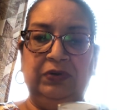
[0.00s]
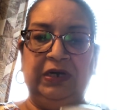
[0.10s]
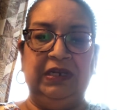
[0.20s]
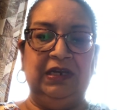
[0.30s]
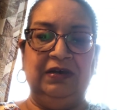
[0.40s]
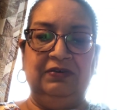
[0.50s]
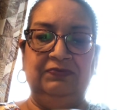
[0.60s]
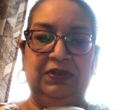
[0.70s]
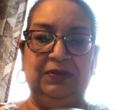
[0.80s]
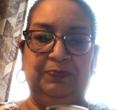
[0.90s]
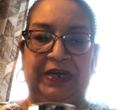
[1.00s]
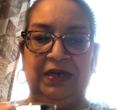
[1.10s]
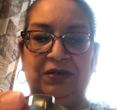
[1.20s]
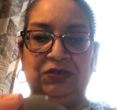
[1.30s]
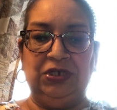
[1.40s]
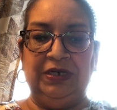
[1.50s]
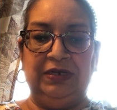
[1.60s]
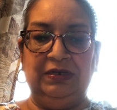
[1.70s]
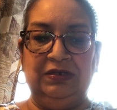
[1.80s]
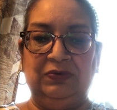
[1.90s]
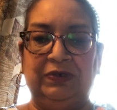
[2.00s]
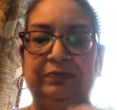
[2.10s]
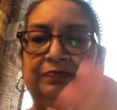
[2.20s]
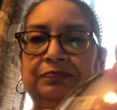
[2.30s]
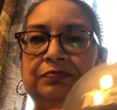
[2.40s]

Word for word: I love the packaging on this one.